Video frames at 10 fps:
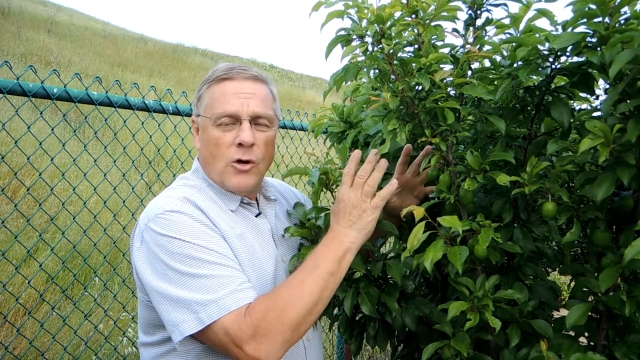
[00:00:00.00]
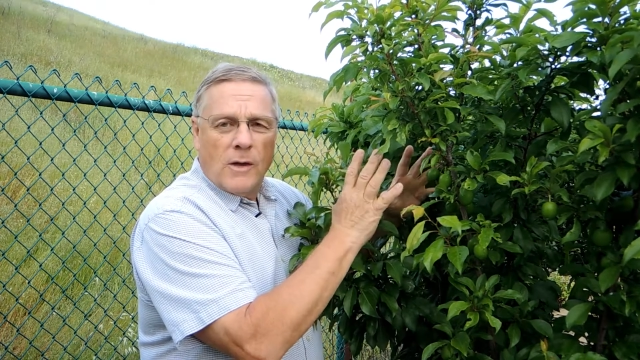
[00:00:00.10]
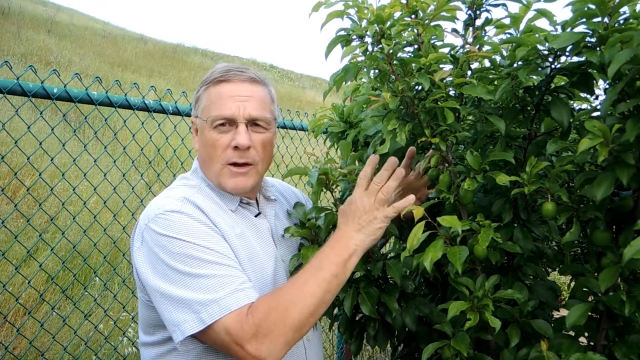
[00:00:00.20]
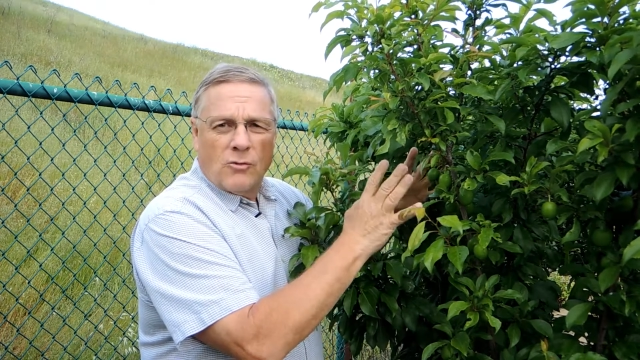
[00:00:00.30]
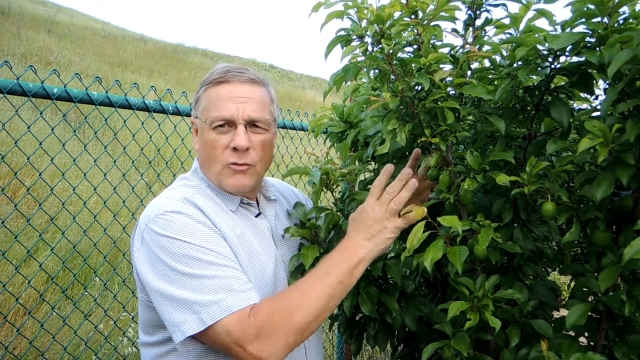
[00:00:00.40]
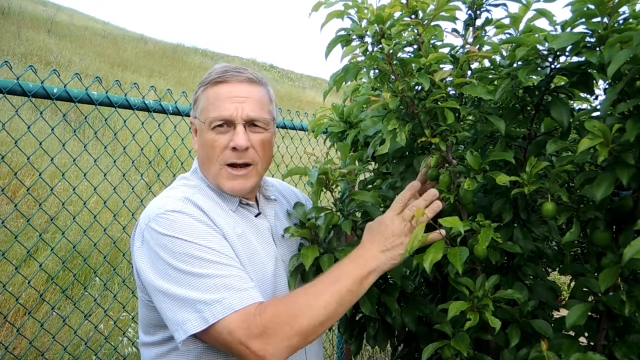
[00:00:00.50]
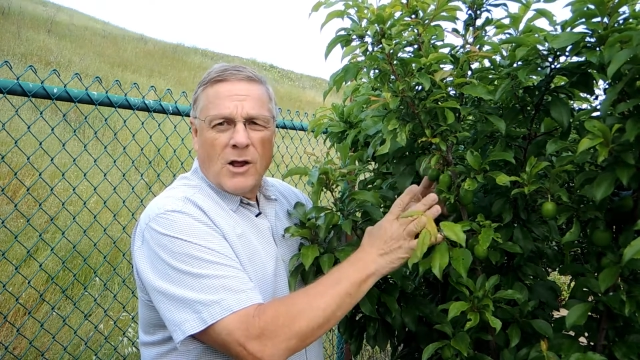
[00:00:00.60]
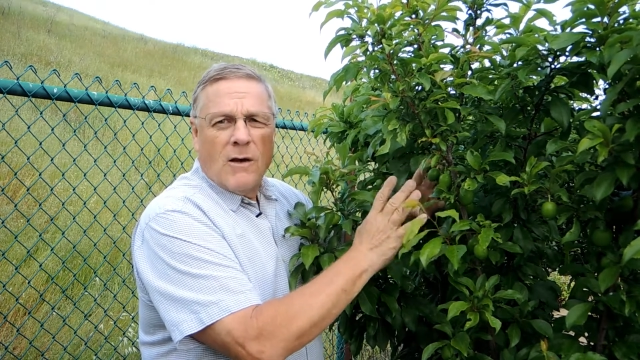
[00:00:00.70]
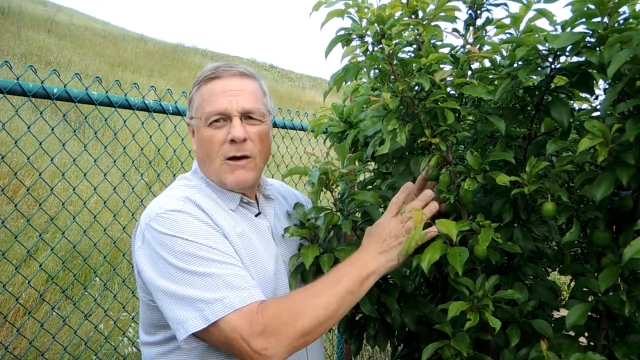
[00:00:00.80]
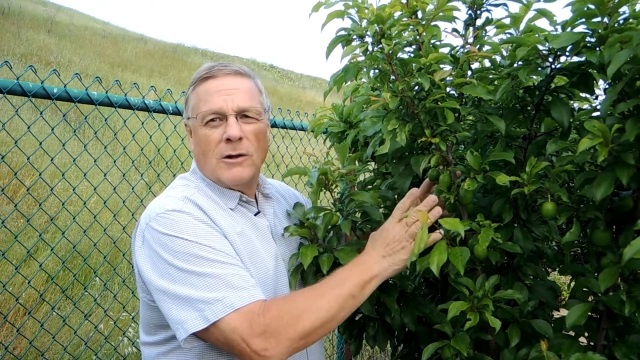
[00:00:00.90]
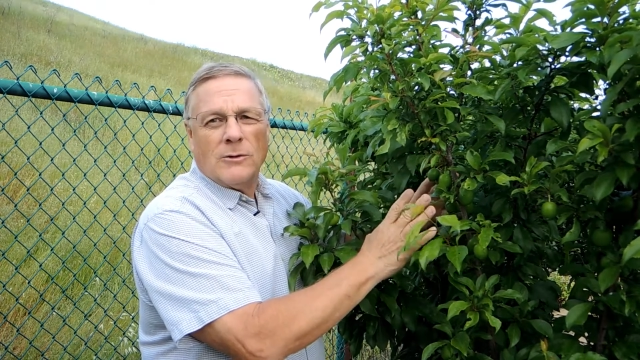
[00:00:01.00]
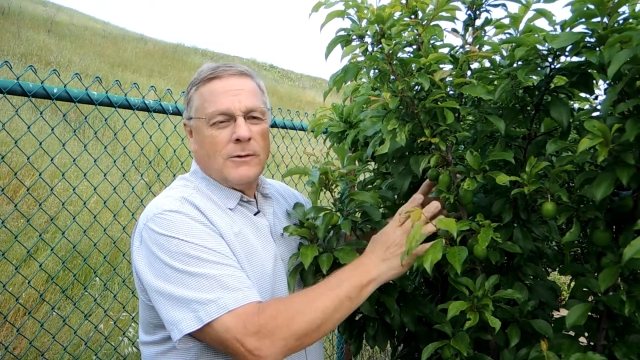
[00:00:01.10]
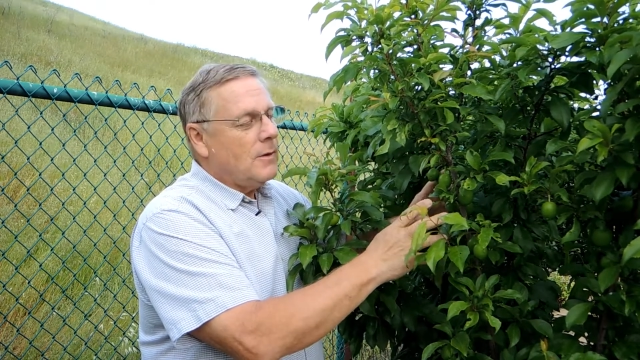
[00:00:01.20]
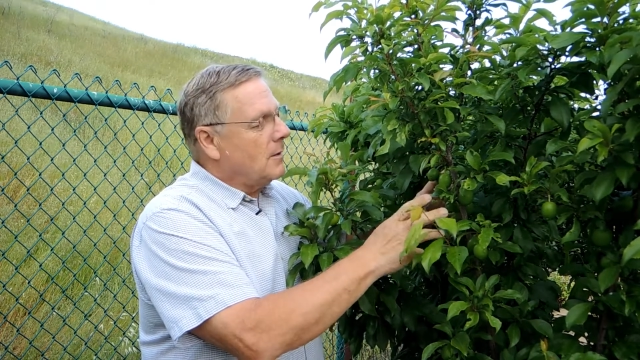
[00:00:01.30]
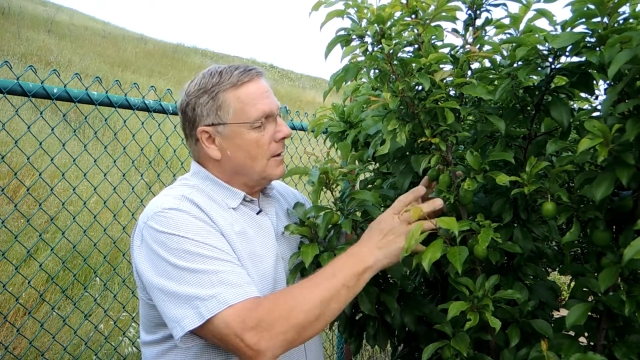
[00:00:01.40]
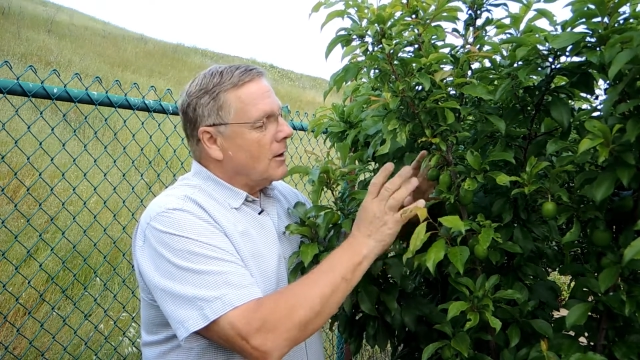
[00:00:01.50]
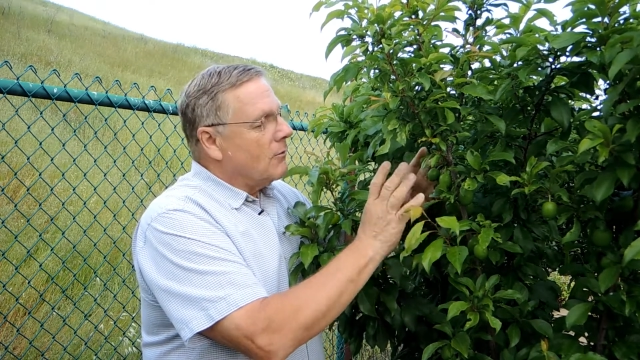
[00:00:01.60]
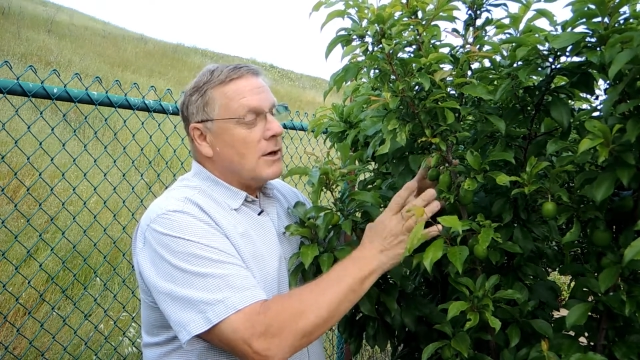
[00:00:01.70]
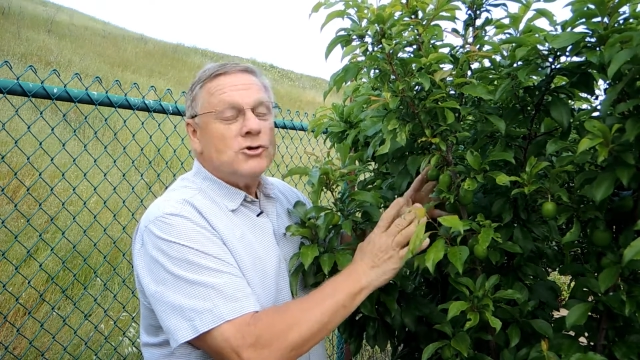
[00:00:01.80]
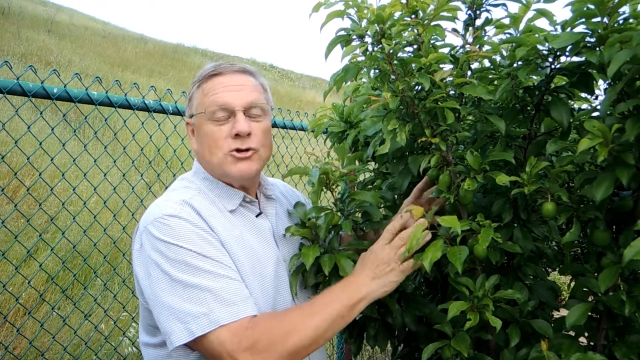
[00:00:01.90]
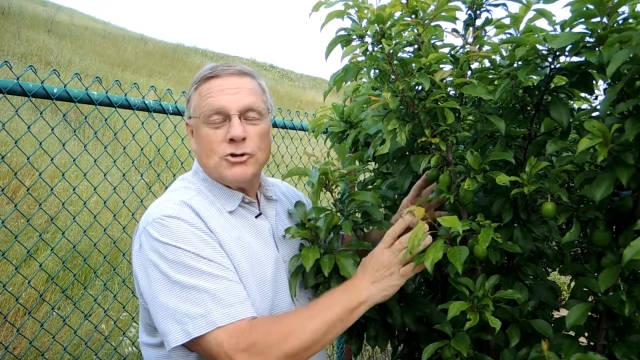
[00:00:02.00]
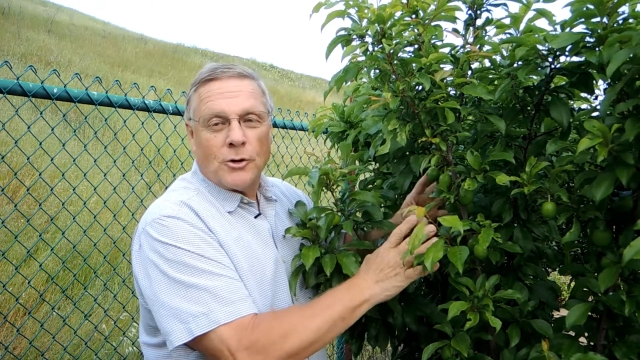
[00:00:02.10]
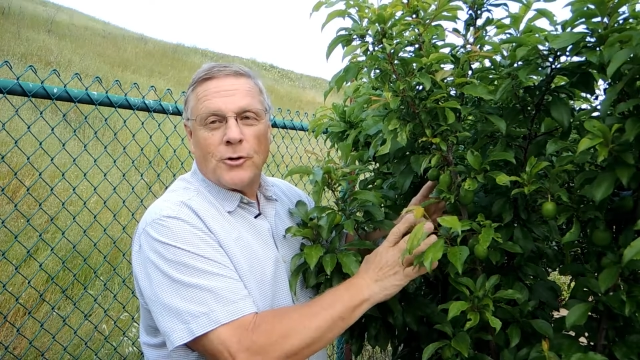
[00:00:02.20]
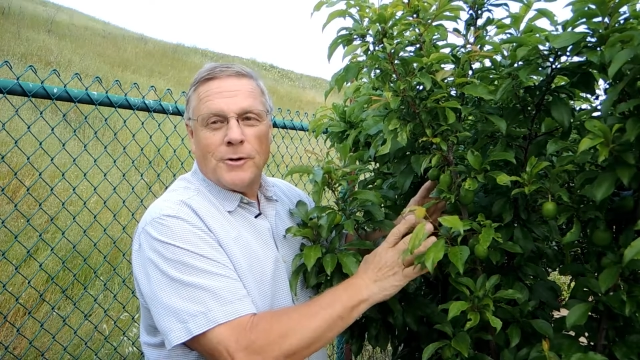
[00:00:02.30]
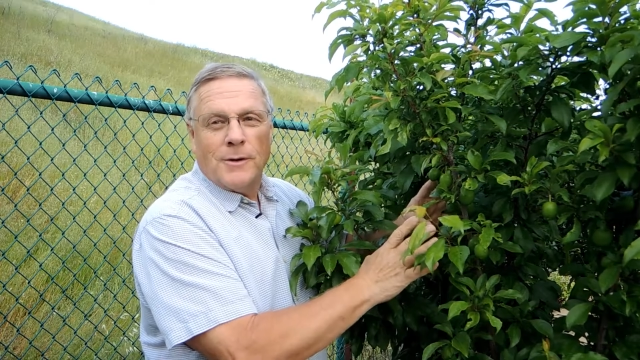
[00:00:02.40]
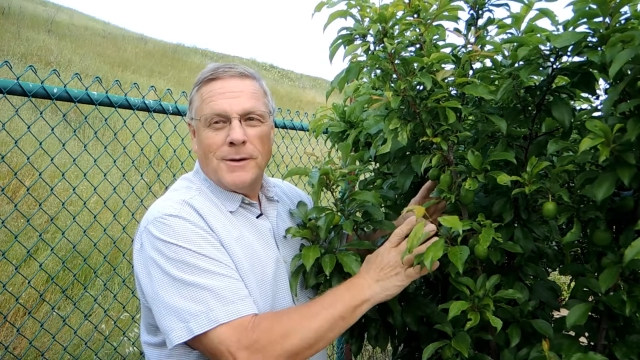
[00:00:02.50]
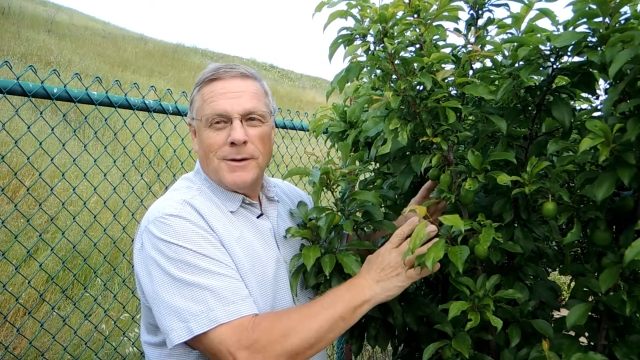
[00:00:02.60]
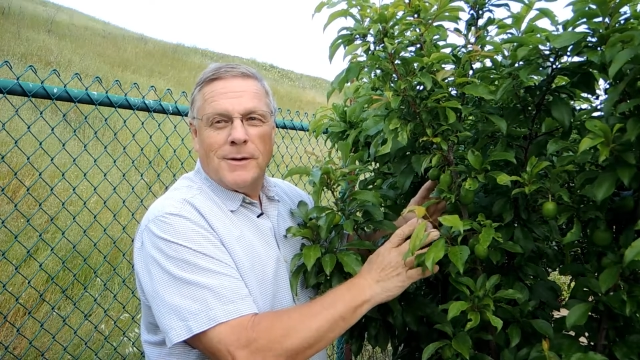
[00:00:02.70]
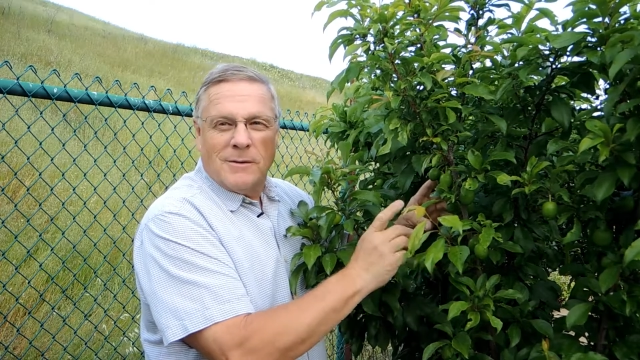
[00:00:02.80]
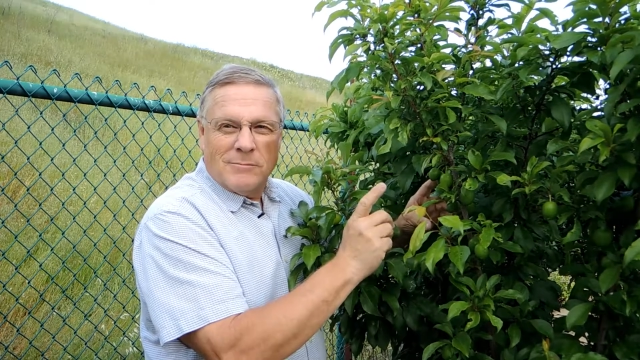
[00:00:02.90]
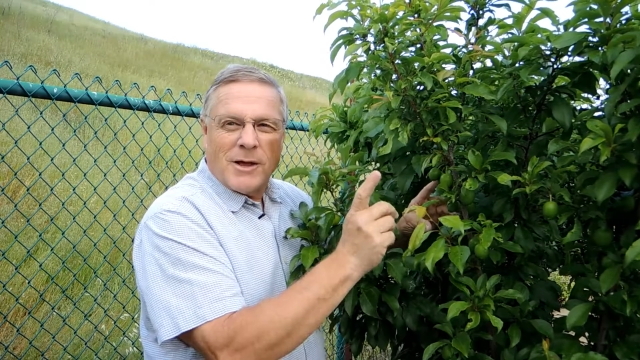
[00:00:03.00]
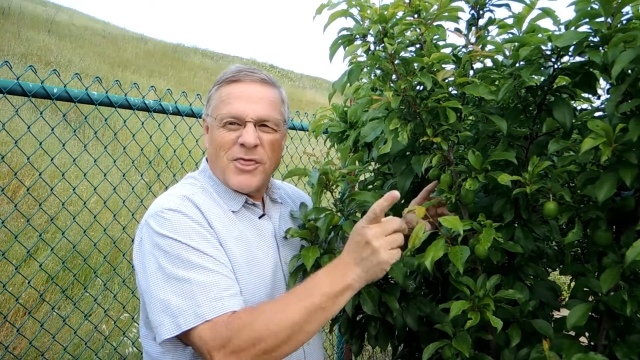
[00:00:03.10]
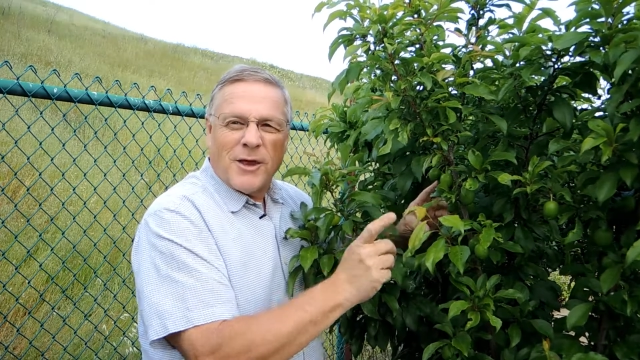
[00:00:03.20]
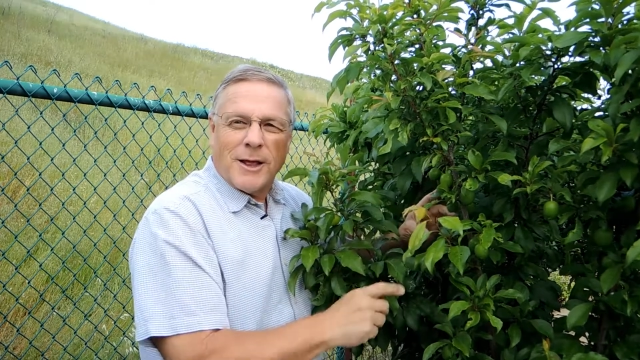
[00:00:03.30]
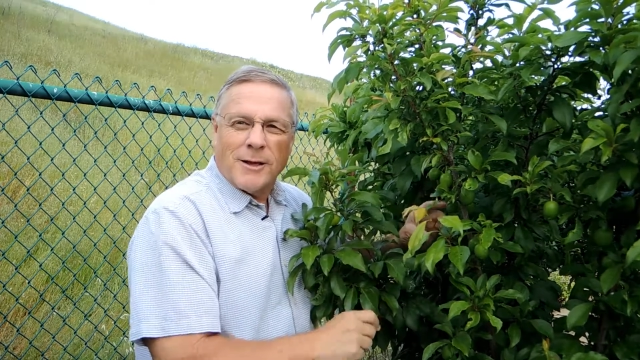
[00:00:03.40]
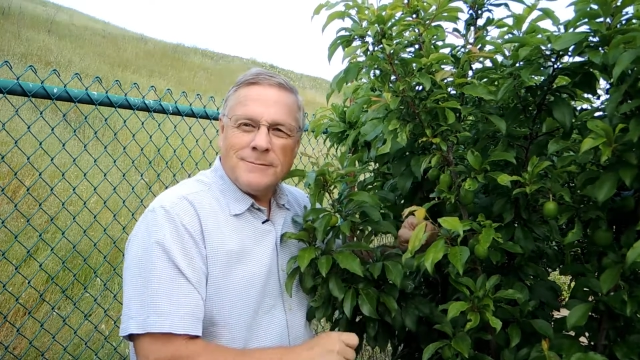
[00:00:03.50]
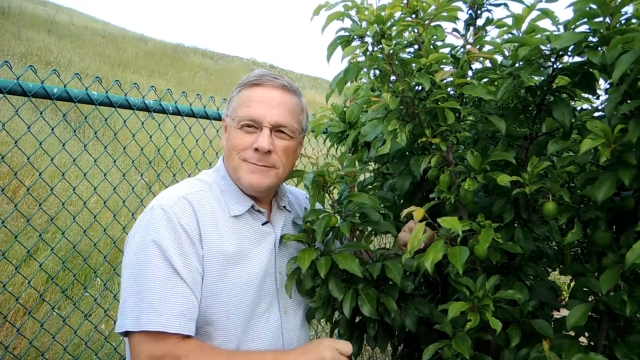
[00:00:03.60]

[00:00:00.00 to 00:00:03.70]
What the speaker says: get great color and great sugar by thinning.